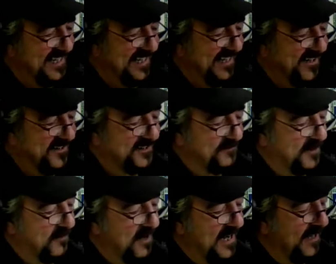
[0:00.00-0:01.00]
You know, it's
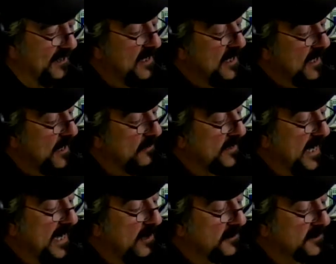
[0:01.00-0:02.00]
been a while.
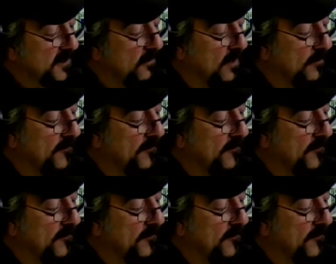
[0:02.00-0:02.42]
Okay, also,